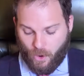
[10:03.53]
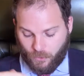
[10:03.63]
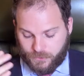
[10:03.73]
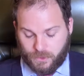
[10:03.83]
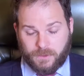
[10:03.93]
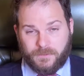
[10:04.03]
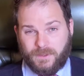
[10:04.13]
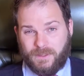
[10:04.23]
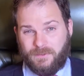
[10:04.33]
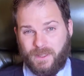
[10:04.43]

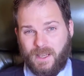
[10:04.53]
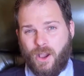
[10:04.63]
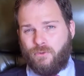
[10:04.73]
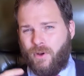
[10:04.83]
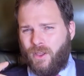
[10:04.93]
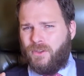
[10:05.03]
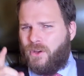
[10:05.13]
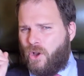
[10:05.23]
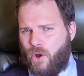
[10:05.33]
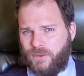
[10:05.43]
Alternatively, rather than
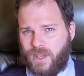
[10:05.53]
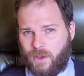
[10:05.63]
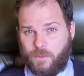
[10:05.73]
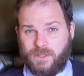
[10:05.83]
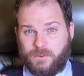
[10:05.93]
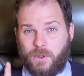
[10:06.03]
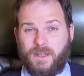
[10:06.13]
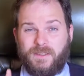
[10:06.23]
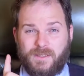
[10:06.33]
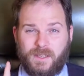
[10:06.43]
a cognac, which is what
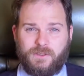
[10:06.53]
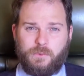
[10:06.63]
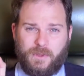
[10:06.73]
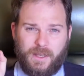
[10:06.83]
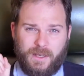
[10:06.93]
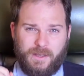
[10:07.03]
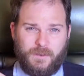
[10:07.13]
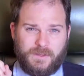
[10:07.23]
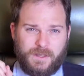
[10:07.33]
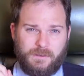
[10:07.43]
I suggested with the
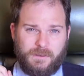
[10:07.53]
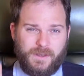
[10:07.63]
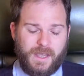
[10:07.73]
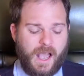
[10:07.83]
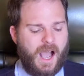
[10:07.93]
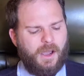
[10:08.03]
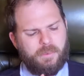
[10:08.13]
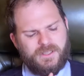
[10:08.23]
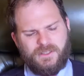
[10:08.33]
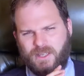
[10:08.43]
Oliva Serie V, I would
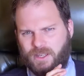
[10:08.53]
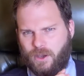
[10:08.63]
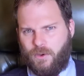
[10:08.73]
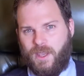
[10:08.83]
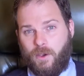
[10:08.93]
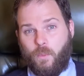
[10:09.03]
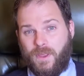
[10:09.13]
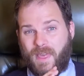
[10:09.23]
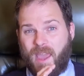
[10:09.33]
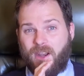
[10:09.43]
potentially go here
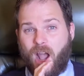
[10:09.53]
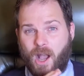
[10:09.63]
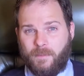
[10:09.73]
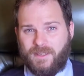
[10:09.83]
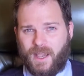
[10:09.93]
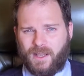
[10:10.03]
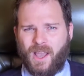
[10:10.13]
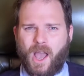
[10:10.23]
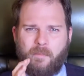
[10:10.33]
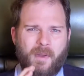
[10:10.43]
with an Armagnac.
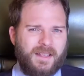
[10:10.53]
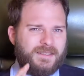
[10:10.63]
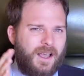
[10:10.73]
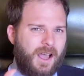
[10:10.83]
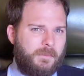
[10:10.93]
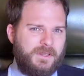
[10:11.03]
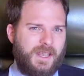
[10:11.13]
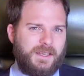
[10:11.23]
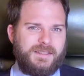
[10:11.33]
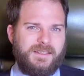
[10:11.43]
A Basse
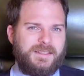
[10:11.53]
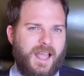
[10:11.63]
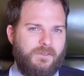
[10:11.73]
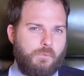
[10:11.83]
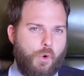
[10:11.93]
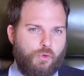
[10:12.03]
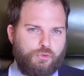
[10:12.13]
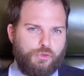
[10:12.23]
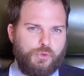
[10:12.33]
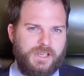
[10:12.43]
Armagnac tends to have more
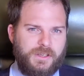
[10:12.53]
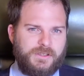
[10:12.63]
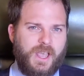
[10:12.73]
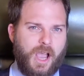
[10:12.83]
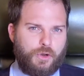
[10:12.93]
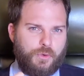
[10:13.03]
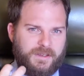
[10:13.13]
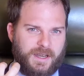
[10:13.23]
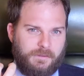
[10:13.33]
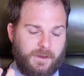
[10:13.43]
fruitiness, a
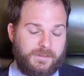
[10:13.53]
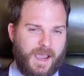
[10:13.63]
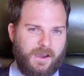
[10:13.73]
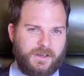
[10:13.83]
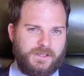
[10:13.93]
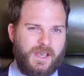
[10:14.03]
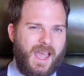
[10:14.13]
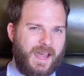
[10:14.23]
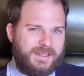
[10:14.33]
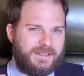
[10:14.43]
greater level of character,
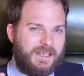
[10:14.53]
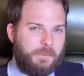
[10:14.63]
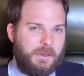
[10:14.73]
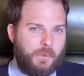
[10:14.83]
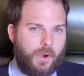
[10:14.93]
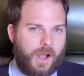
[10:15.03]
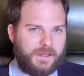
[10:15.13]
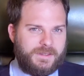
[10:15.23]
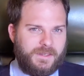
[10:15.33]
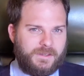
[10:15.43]
and is a little bit more
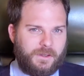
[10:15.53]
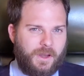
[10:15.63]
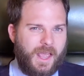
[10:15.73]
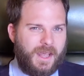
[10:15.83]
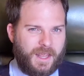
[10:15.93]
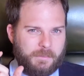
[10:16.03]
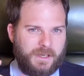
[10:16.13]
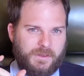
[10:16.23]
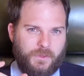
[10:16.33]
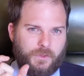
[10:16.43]
artisanal, and I
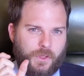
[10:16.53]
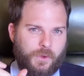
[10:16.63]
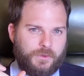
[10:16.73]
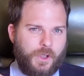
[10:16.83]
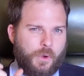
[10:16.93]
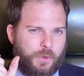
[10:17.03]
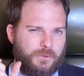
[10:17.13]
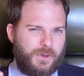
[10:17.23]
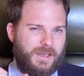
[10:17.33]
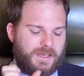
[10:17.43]
believe that those
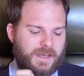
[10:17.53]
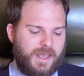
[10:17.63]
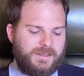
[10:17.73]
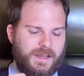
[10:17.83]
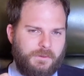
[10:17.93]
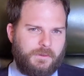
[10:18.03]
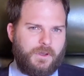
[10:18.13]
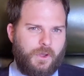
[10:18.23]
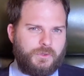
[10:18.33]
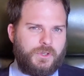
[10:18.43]
would create a nice level of
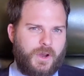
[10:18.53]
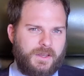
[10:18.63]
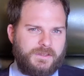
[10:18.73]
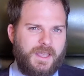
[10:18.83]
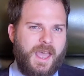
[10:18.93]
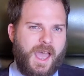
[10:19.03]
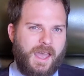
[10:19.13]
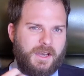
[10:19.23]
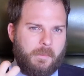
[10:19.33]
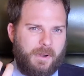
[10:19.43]
contrast
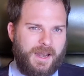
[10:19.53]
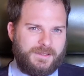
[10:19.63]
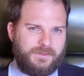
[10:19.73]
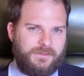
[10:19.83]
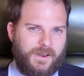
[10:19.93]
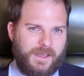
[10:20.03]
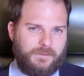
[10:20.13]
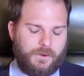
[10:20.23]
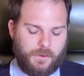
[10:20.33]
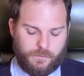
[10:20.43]
and a pleasant
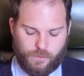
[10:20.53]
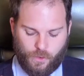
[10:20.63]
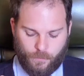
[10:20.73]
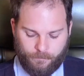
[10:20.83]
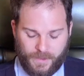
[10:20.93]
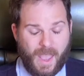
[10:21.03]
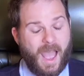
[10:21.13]
flavour overall.